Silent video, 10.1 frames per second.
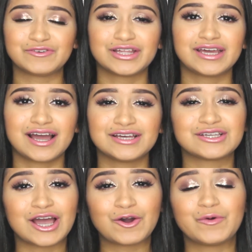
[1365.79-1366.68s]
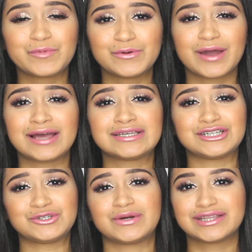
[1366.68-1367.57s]
Really guys, I hope you guys
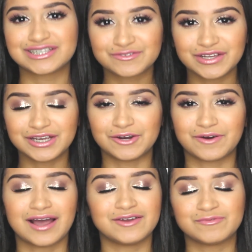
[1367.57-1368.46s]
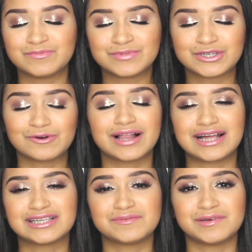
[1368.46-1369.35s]
enjoyed this video. I'm so
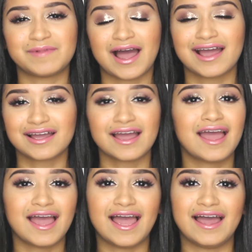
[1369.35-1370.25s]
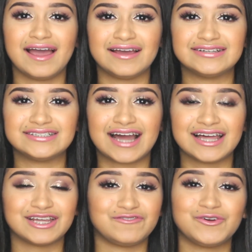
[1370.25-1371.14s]
glad to be back, and
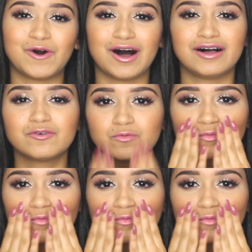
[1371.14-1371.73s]
I love you all.